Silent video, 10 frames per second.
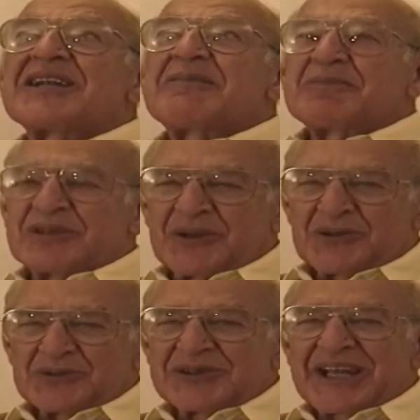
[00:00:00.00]
up at the
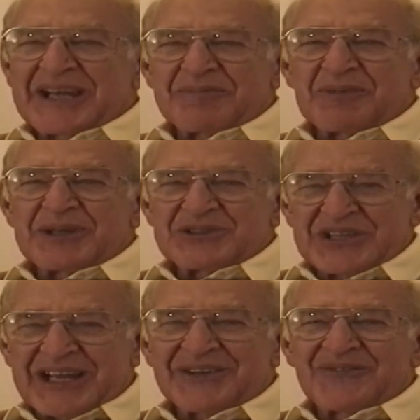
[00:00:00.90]
Golden Gate Bridge
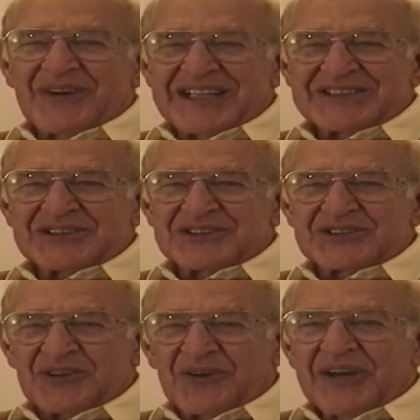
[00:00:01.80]
heading west, and
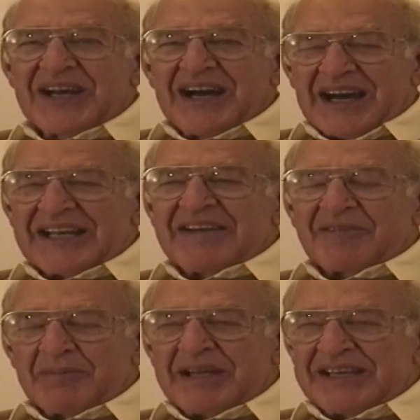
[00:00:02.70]
so I
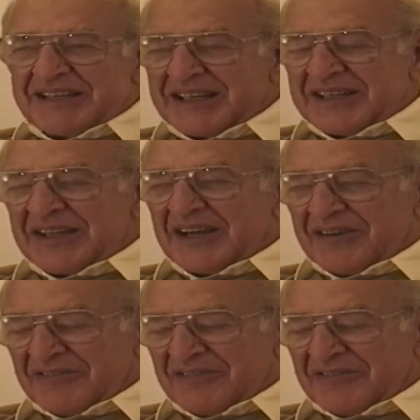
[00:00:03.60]
never made it into the Air